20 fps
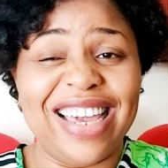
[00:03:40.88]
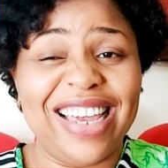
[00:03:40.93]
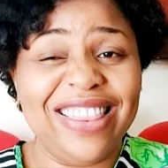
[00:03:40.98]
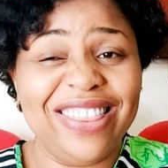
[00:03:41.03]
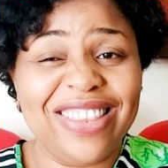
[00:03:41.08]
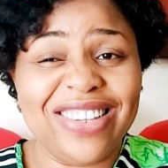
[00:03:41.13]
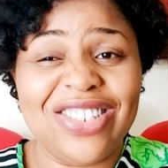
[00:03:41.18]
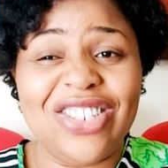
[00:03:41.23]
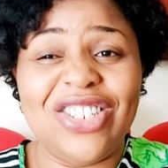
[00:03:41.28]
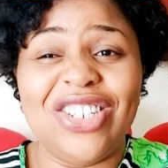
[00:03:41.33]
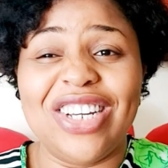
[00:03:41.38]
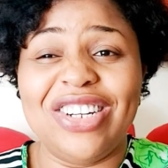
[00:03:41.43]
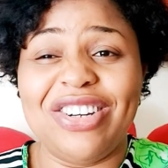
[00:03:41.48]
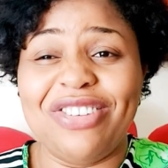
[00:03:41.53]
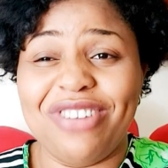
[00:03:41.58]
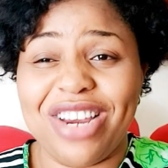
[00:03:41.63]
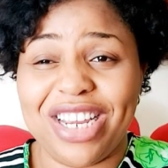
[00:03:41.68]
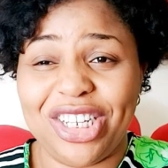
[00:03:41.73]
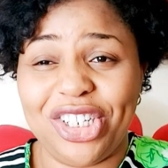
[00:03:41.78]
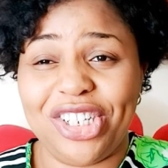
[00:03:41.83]
in this
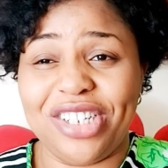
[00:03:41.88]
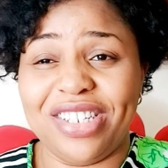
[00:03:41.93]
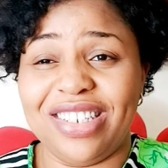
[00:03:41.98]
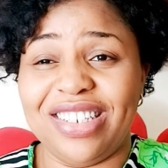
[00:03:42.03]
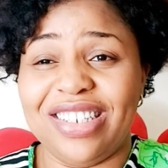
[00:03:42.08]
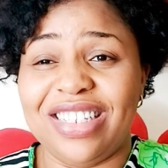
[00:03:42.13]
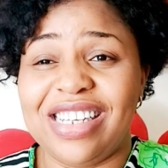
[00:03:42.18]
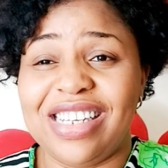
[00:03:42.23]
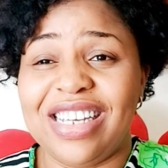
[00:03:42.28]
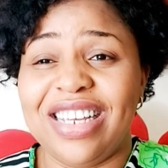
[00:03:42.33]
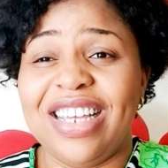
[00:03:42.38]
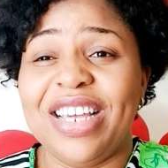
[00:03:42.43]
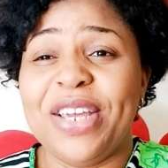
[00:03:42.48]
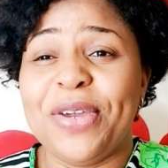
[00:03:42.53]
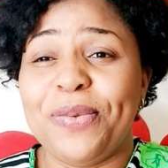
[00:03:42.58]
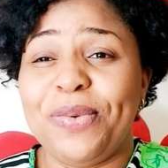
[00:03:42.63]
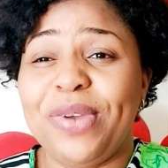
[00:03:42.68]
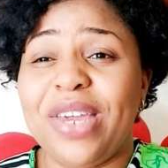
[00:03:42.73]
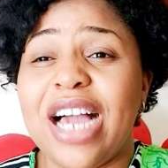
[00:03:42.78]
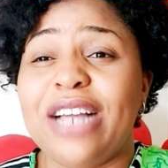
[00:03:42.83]
generation,
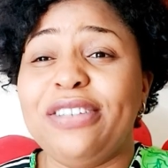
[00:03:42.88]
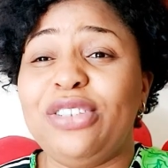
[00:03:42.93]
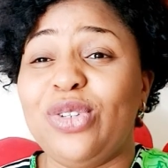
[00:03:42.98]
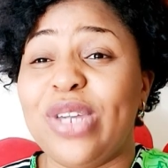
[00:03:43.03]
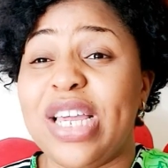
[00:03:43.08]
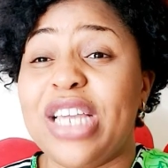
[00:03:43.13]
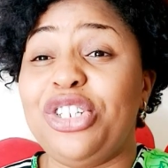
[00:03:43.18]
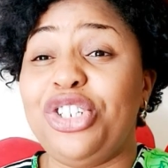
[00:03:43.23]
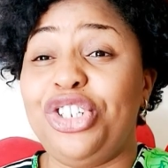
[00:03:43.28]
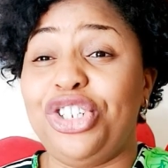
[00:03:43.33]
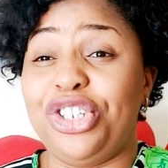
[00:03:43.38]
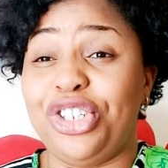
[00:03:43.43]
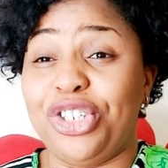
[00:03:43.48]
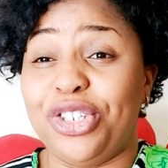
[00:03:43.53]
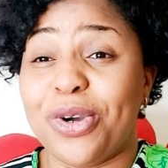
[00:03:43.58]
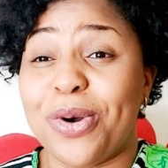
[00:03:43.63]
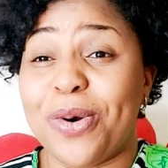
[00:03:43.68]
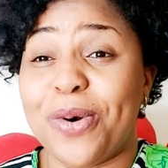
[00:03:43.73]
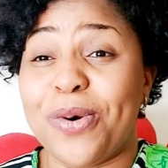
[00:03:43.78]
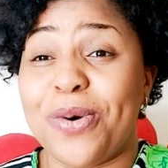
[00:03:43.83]
we have to
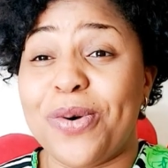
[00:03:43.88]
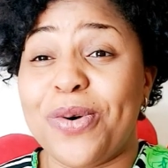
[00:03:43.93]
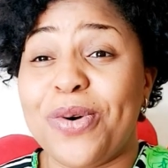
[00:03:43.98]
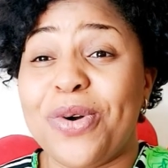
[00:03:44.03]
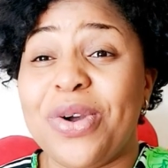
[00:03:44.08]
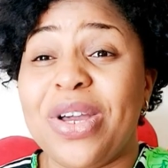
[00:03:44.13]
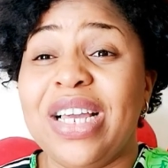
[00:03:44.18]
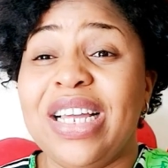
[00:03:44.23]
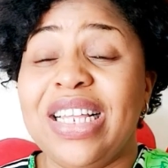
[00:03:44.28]
ensure